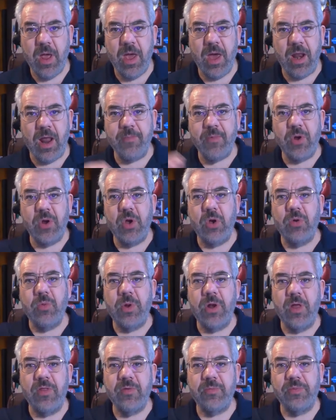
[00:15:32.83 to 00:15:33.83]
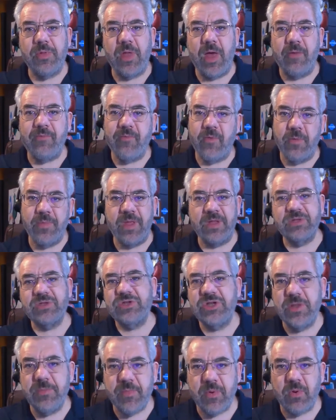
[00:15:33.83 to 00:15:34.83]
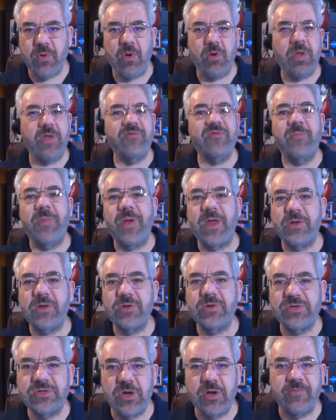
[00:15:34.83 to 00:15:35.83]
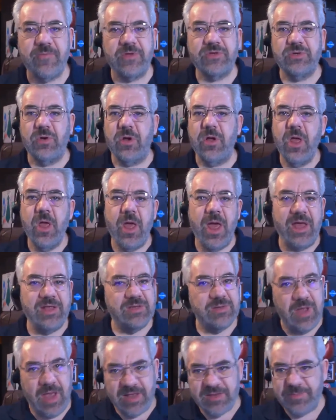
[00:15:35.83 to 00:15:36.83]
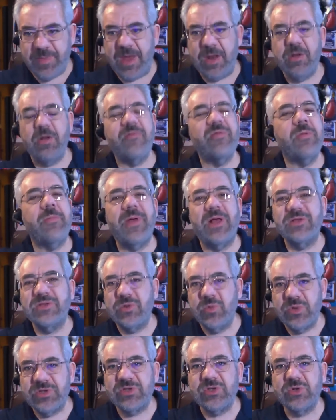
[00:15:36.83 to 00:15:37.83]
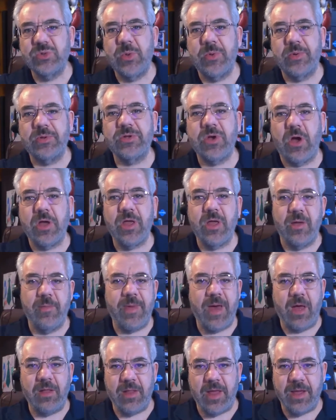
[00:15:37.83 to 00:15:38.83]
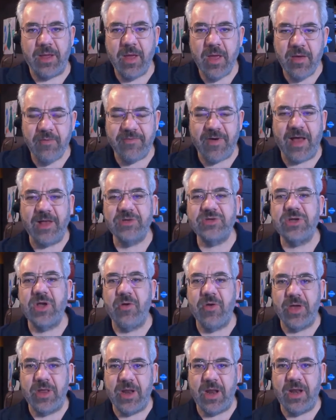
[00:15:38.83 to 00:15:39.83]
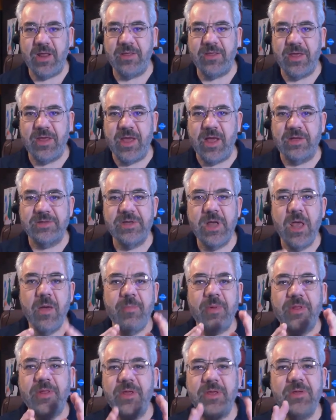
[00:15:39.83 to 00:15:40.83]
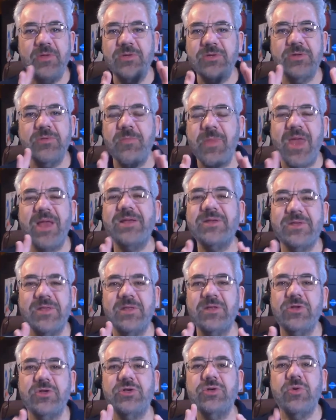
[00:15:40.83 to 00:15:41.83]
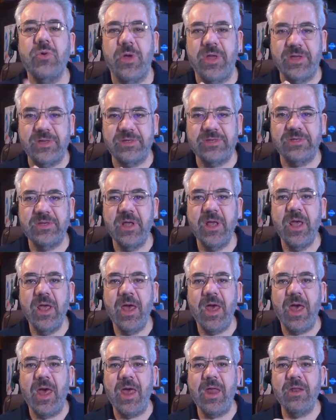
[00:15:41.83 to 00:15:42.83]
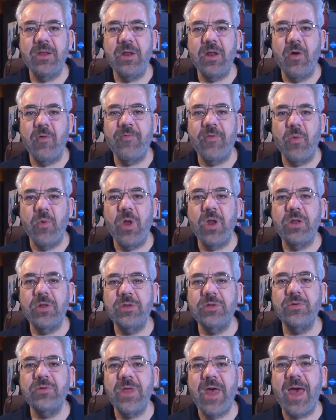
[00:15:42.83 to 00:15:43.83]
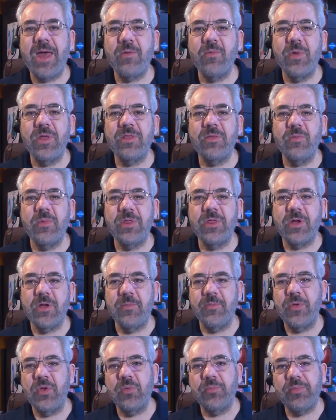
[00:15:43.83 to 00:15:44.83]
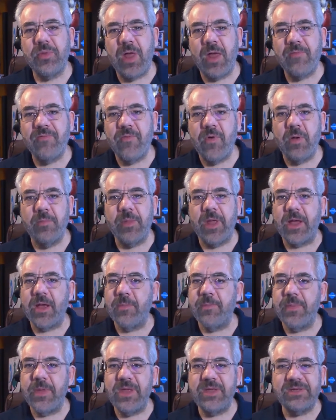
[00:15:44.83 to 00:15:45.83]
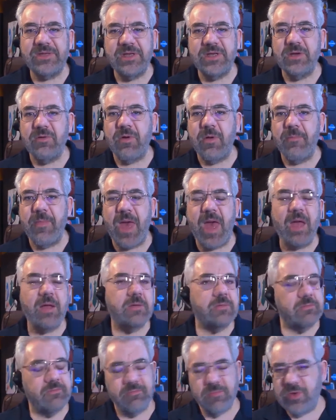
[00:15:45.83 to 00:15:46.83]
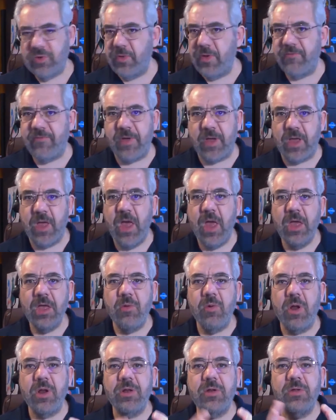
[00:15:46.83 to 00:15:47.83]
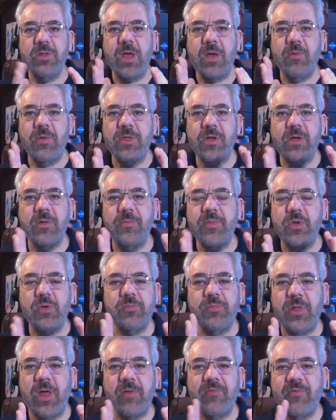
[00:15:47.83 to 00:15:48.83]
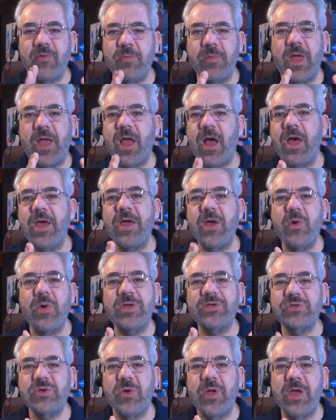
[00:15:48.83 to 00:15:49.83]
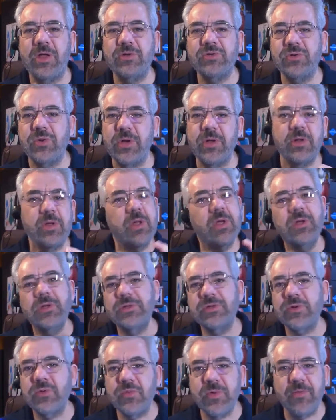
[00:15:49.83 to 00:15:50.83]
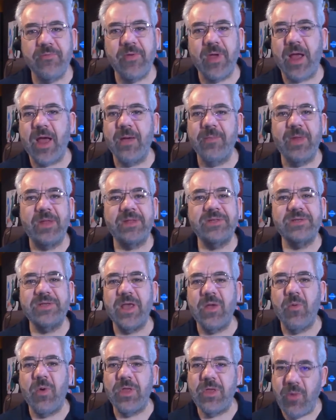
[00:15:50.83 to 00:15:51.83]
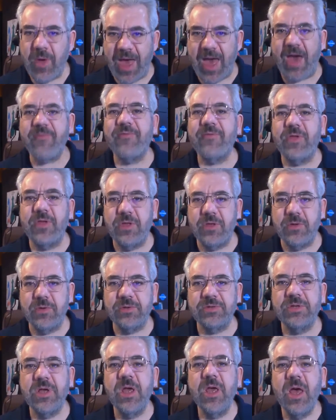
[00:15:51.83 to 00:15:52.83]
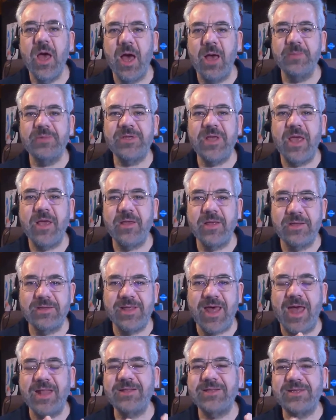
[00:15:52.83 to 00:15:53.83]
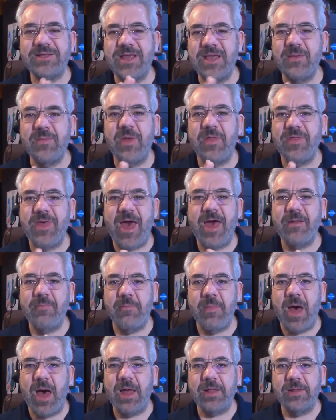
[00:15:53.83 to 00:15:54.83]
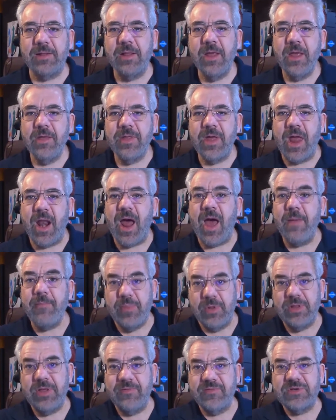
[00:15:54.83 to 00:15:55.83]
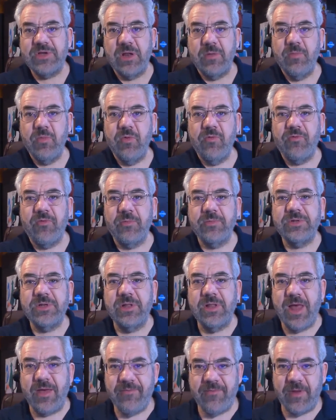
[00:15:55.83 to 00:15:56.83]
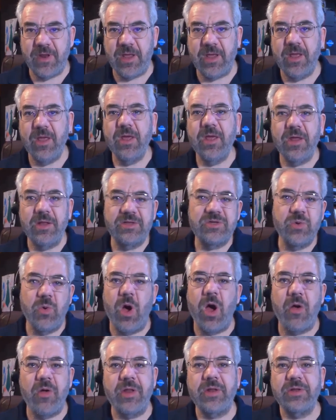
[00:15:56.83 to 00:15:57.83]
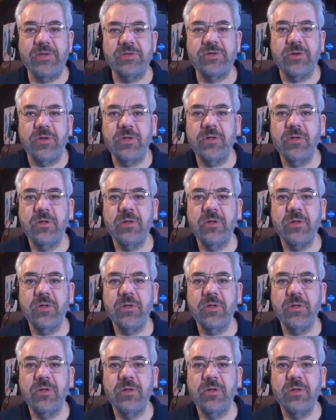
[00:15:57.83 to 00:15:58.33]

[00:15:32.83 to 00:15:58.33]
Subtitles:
and I'm going to go to another platform that's cheaper or gives better service or has better of the bells and whistles we were talking about, like file sharing and anything else, but the user makes the choice. And, if you want to do that with a compute platform like a PC or a Mac, terrific. You want to do that with a compute platform like iOS or Android, terrific. I'm not saying what you have to use. I'm saying it's that schema, that model that I believe is going to move from telephony into our industry.